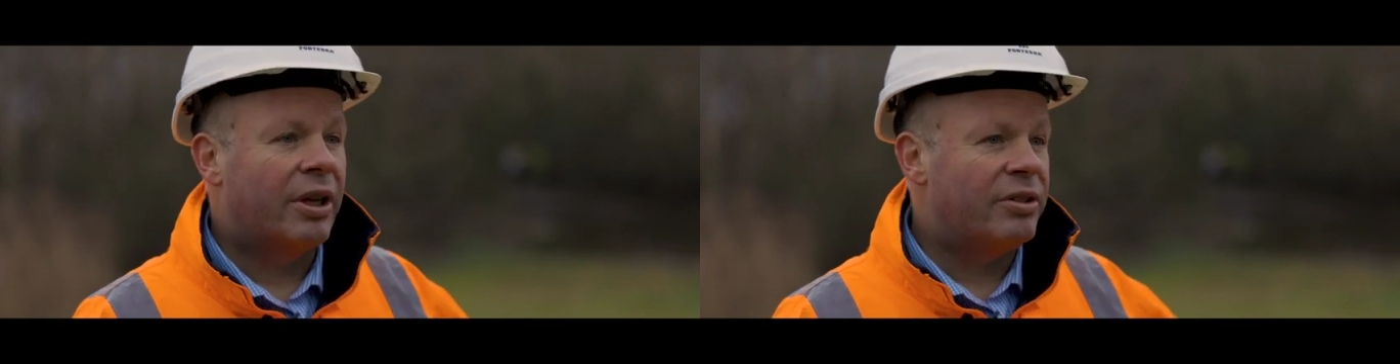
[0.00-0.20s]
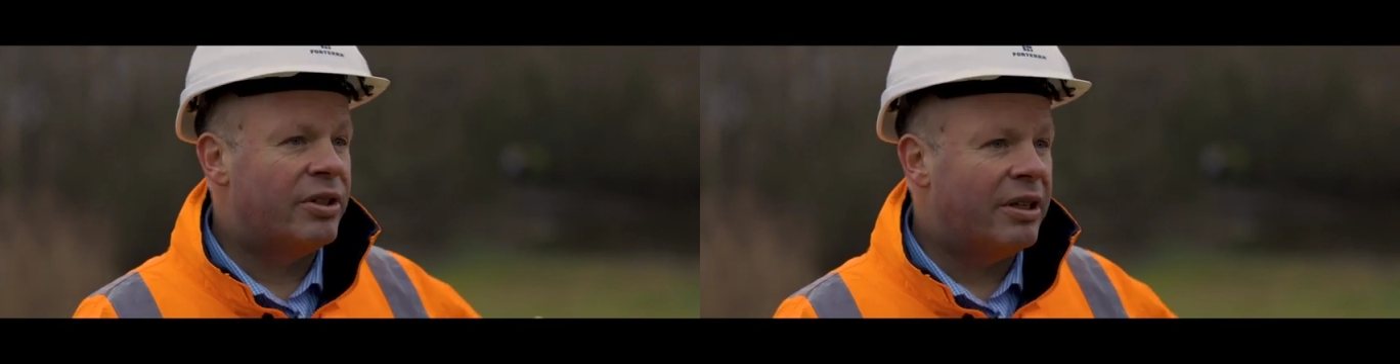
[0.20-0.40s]

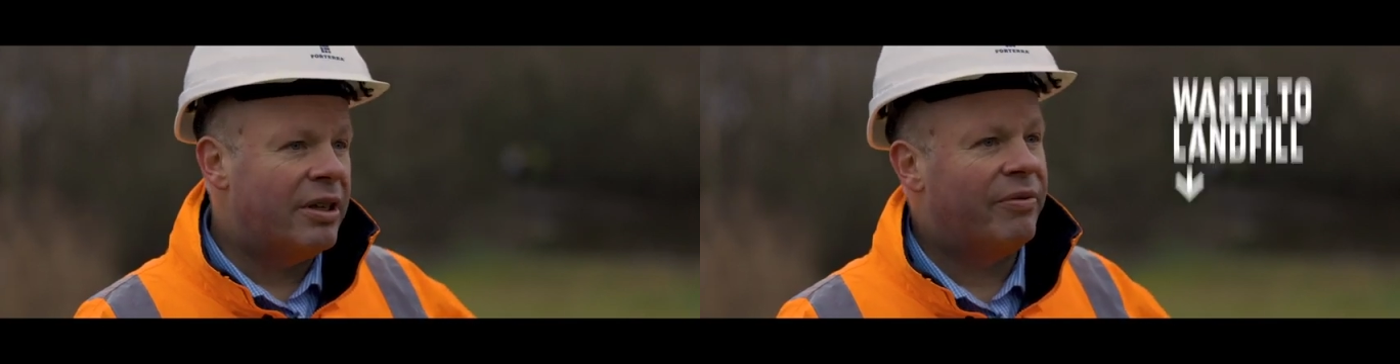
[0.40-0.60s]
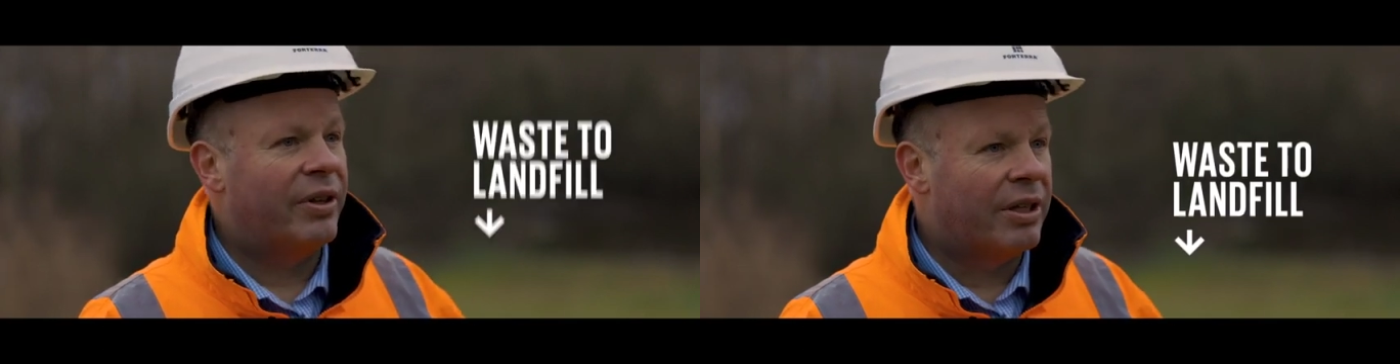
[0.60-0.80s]
and
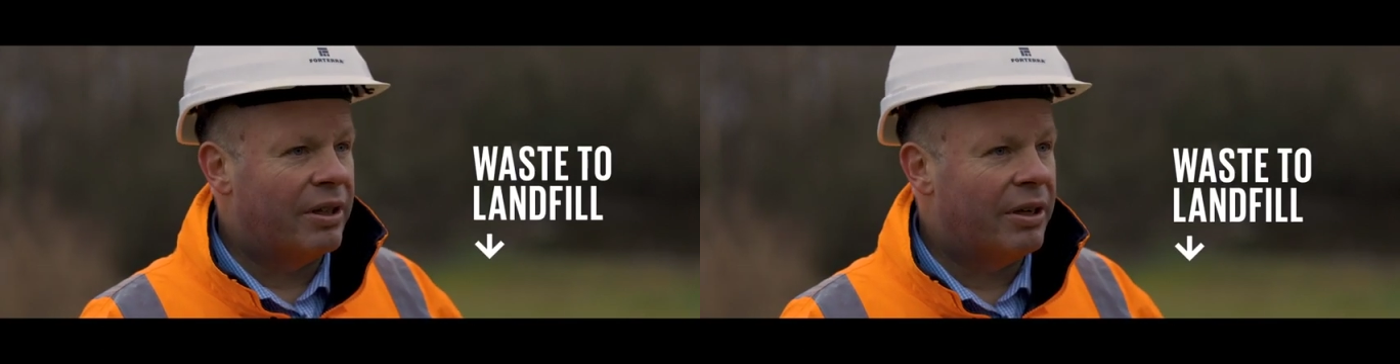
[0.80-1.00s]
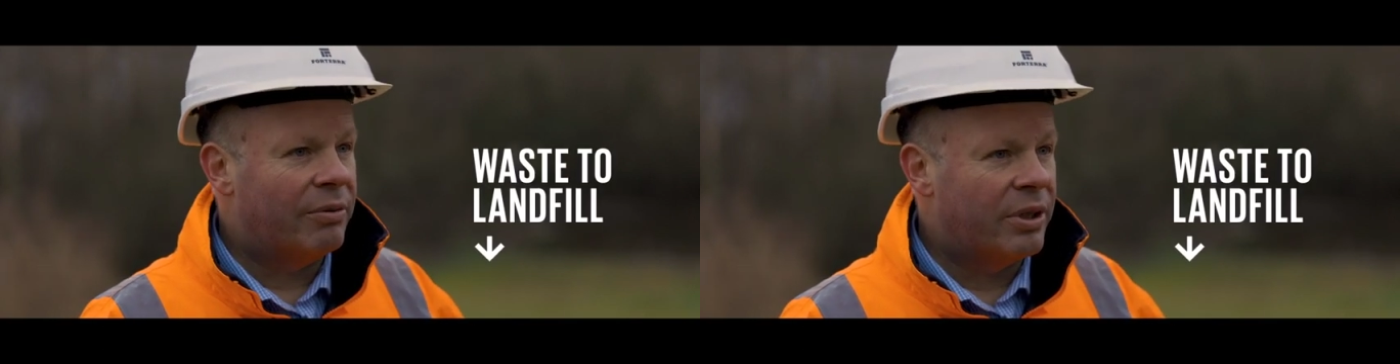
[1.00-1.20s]

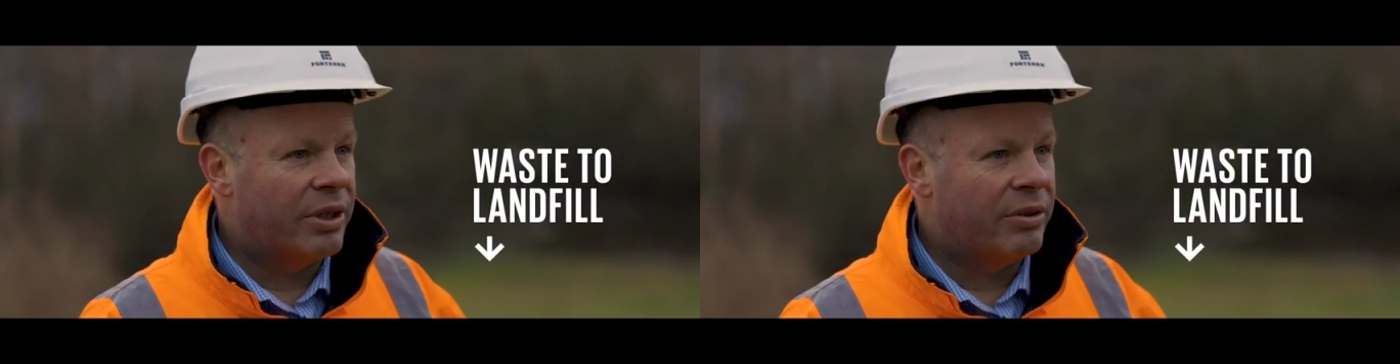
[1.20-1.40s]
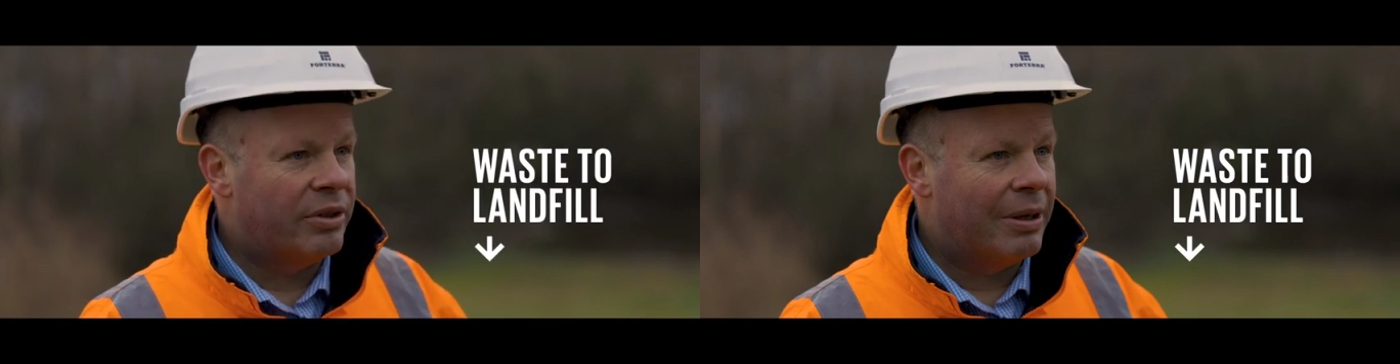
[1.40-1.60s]
significantly
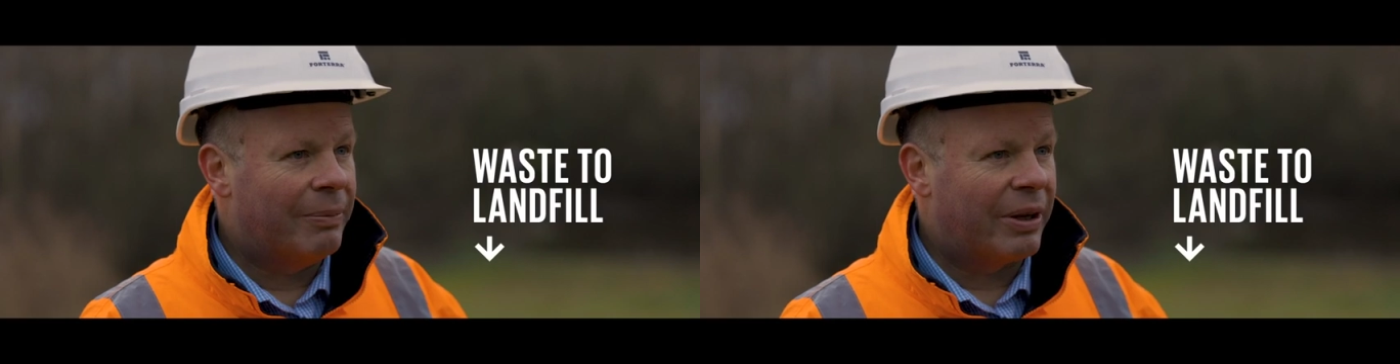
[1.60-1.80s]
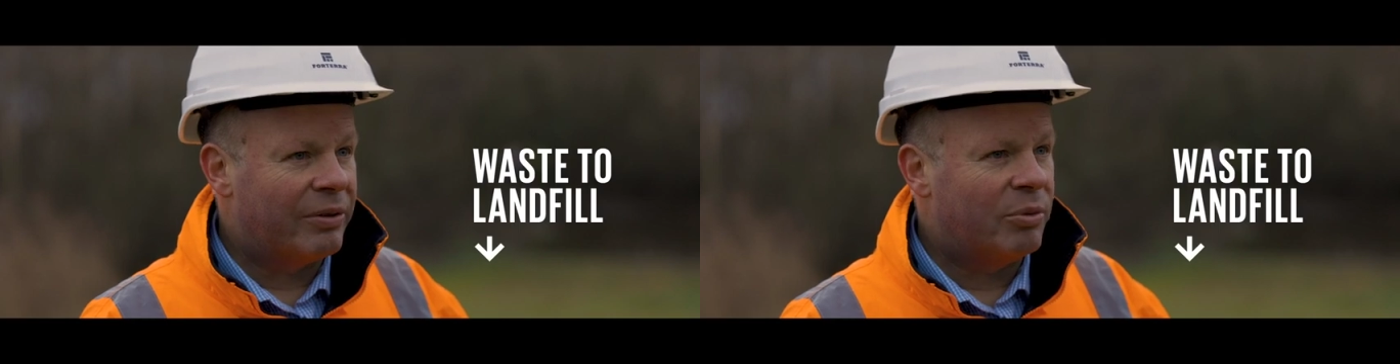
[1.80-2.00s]
reduce the
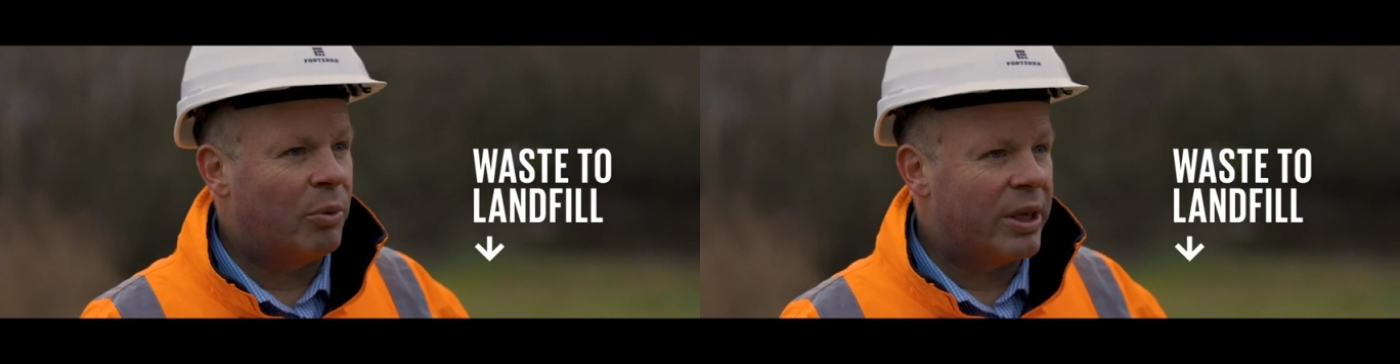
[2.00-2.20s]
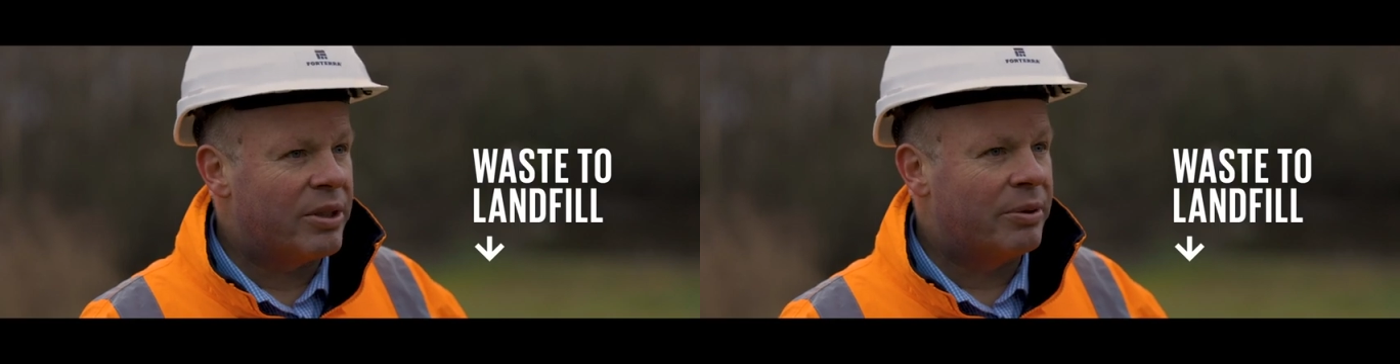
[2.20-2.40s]
amount of
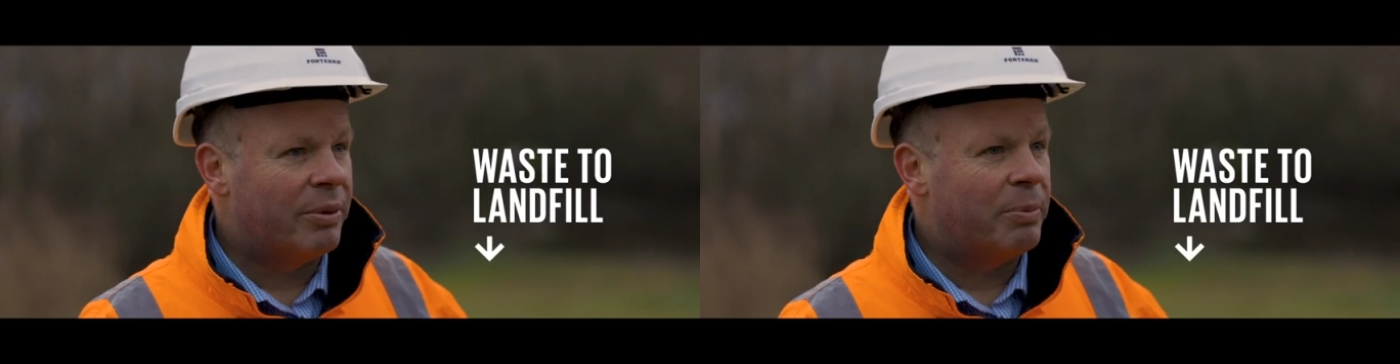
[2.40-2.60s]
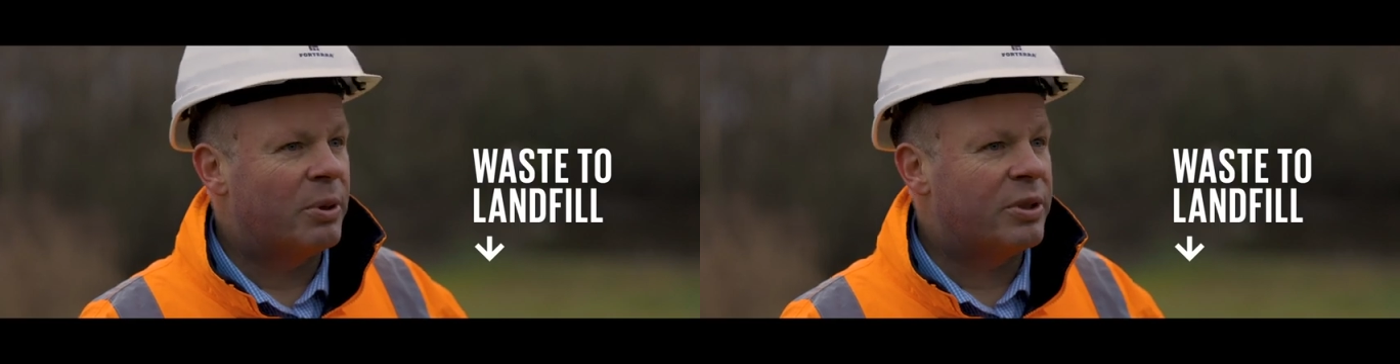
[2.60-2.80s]
waste that
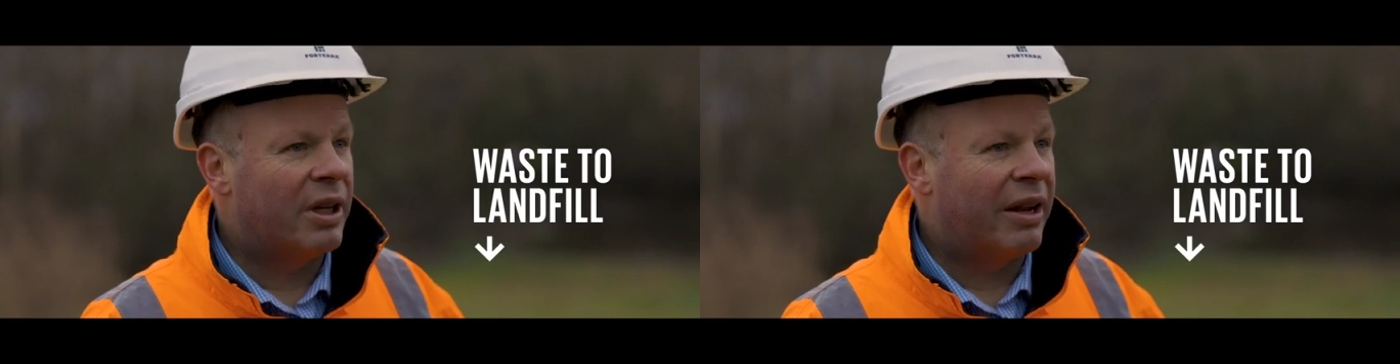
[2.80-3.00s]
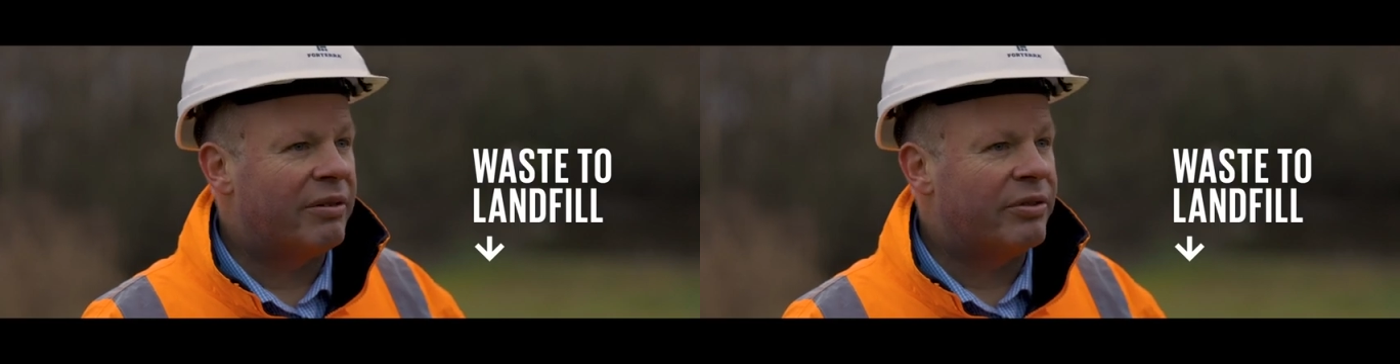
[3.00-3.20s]
we put to
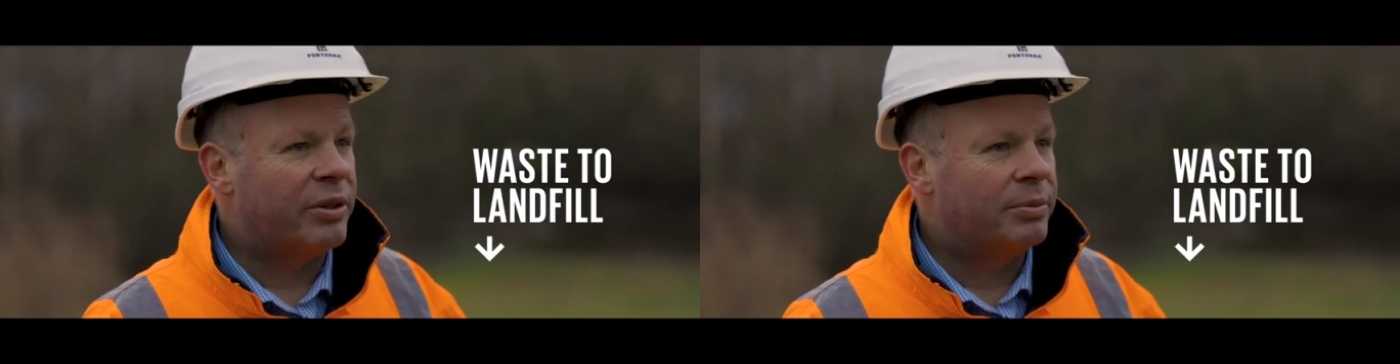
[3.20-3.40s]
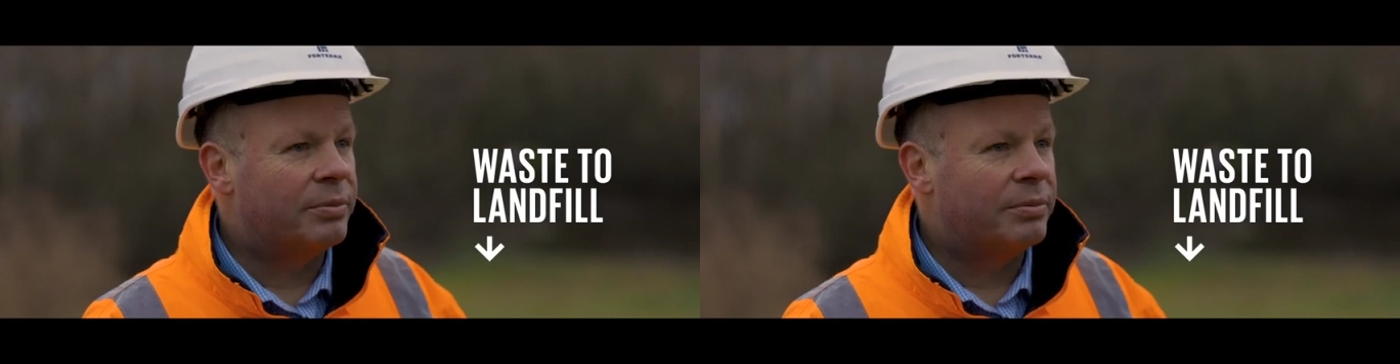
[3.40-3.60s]
landfill.